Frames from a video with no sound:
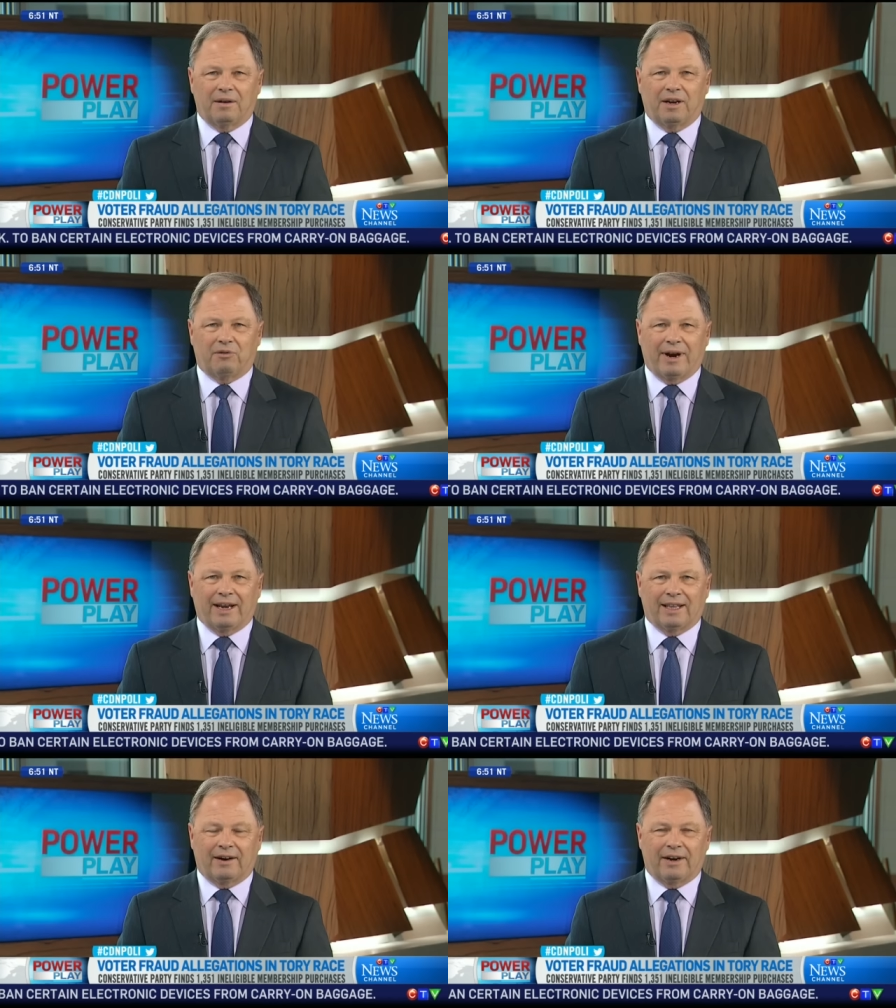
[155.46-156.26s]

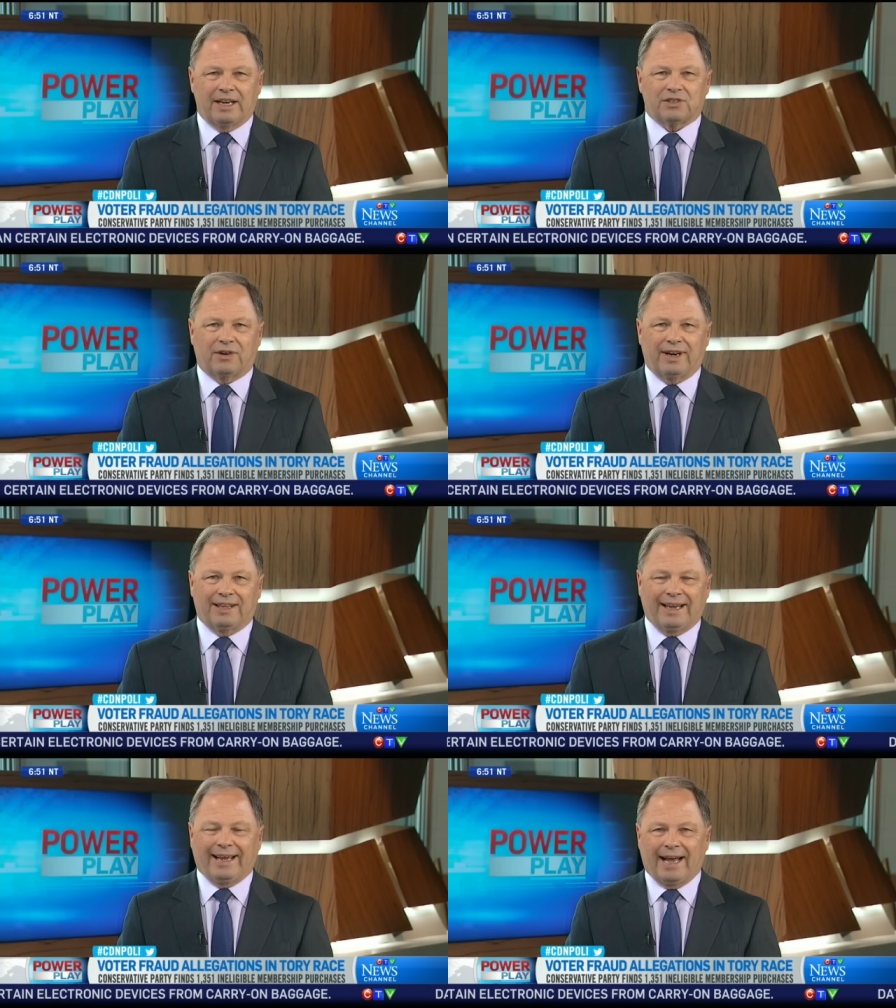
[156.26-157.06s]
irregularities or
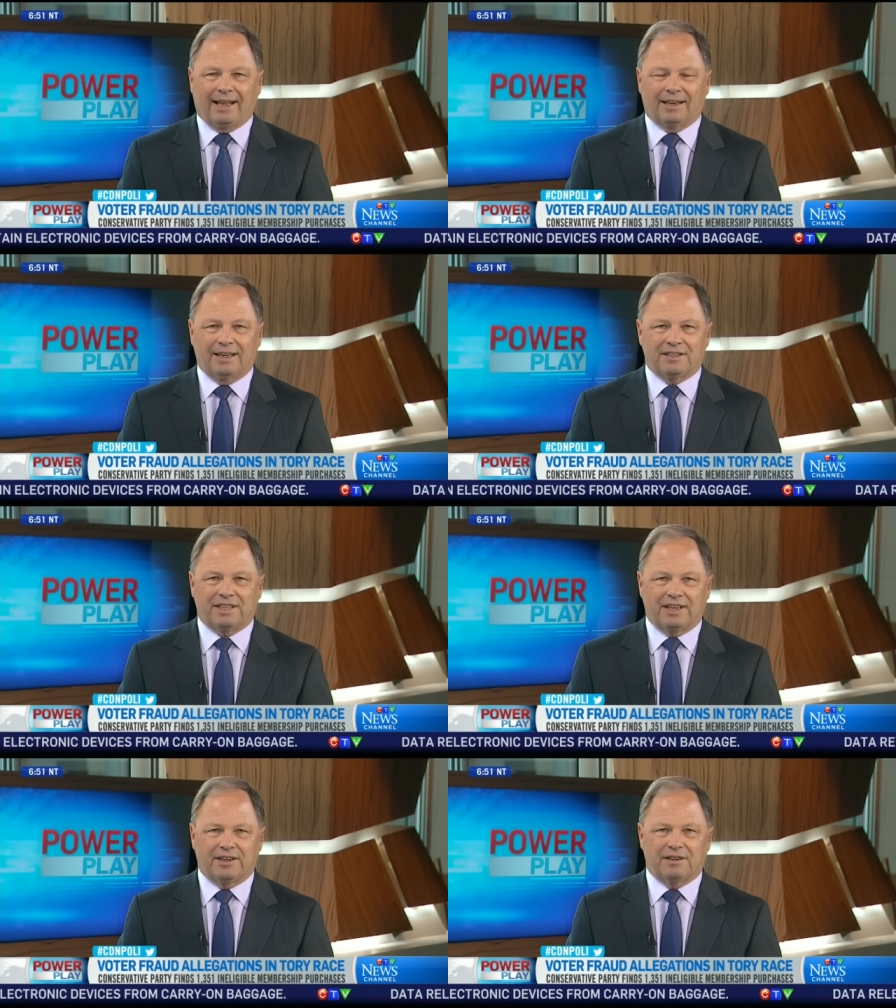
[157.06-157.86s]
illegalities
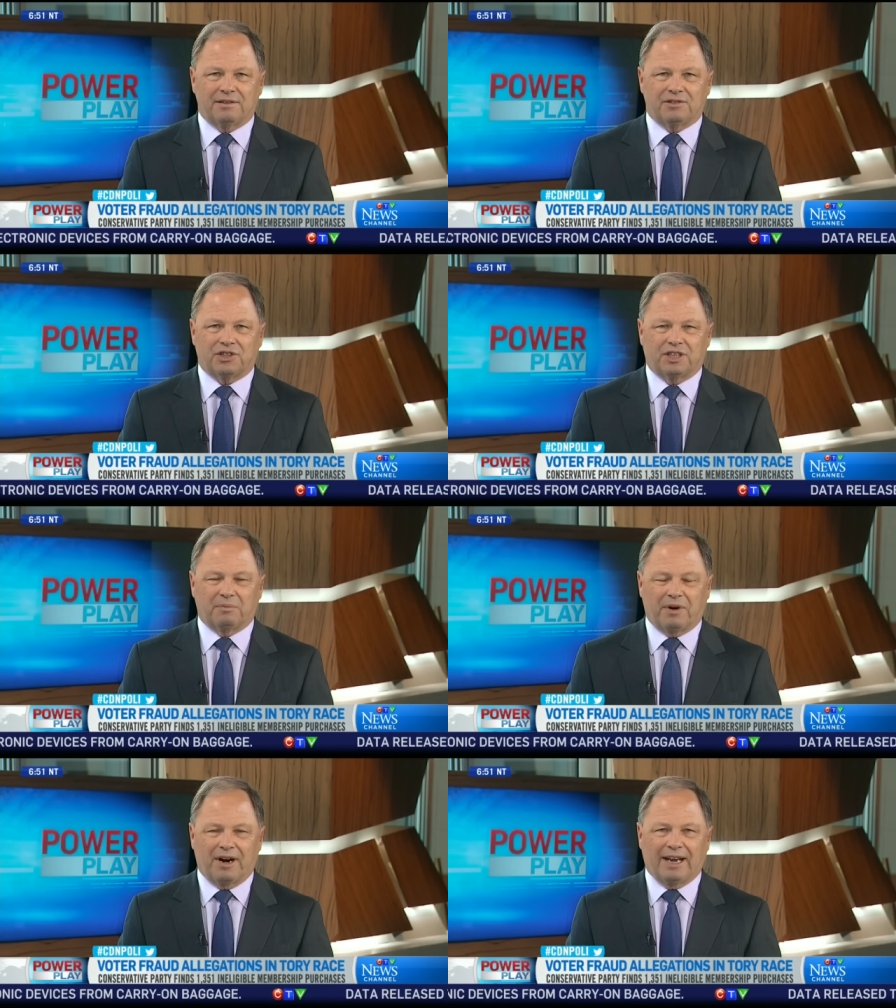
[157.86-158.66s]
here, should the
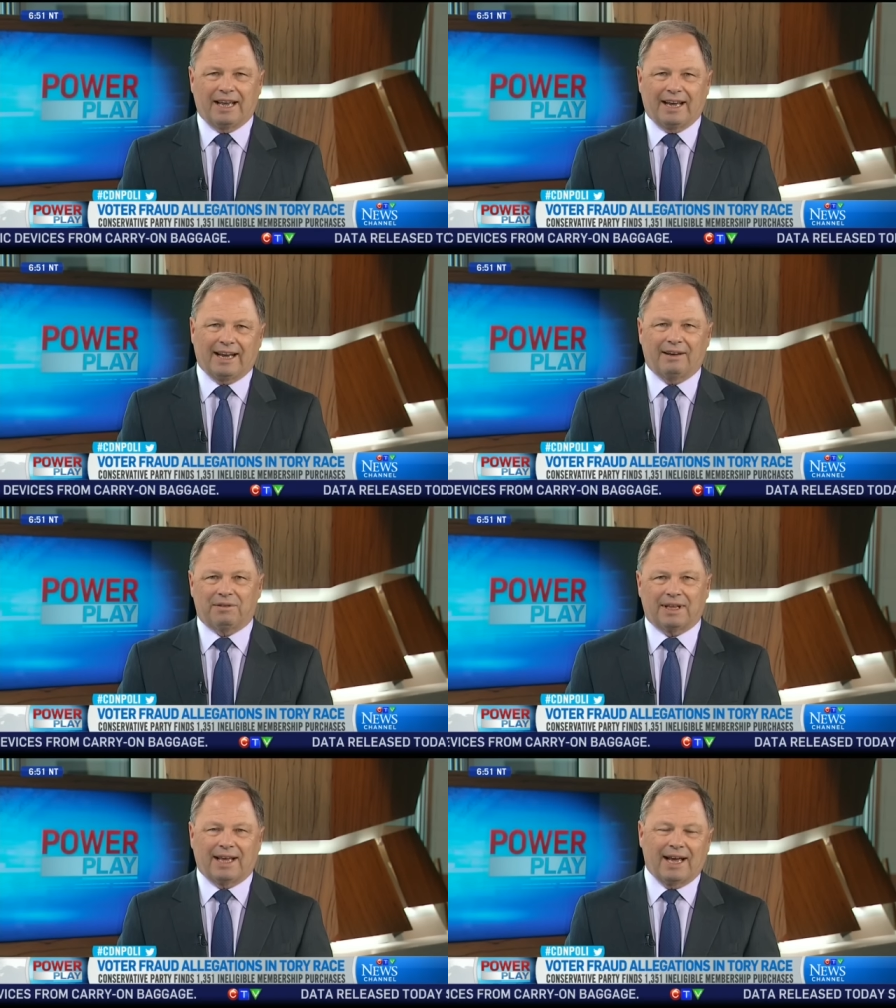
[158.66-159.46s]
party kick out
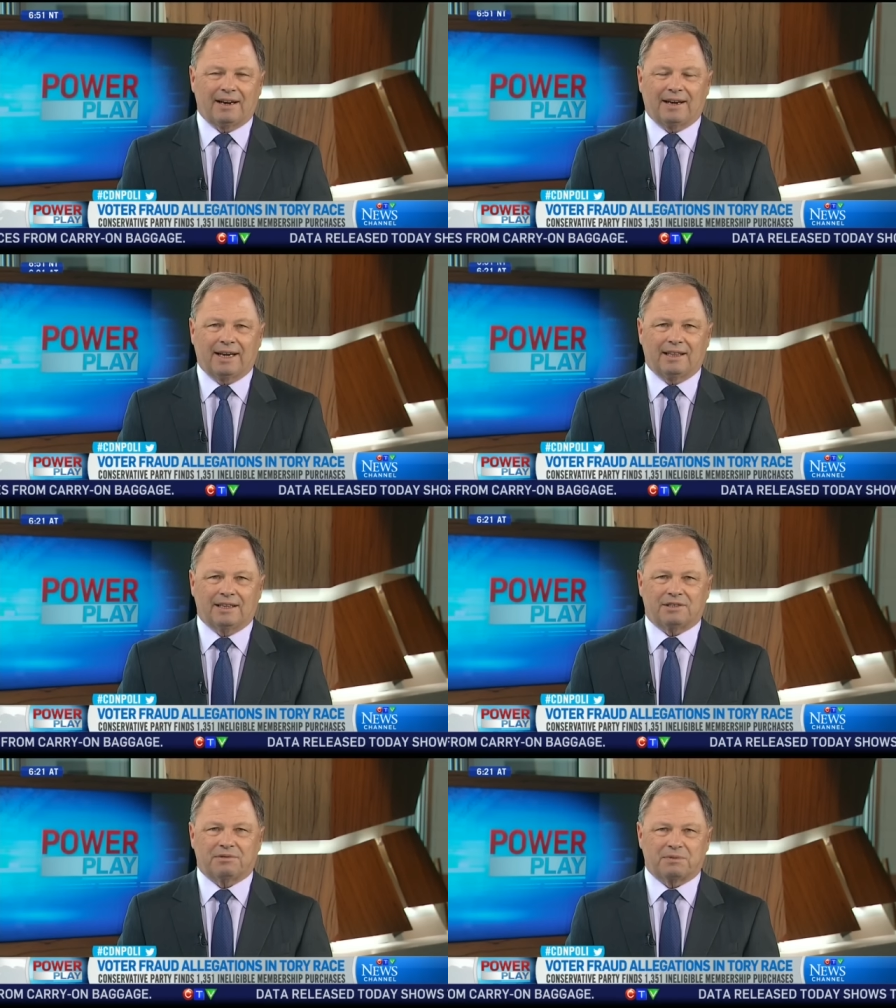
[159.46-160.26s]
the candidate
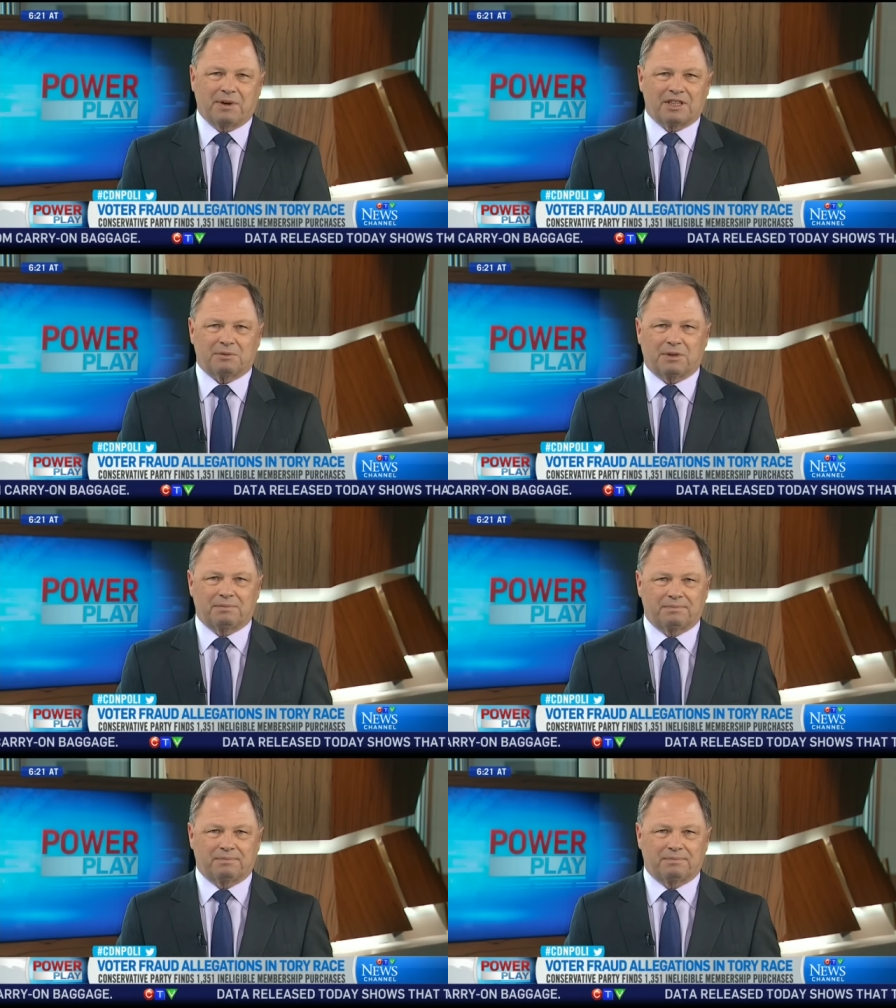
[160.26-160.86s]
that's responsible?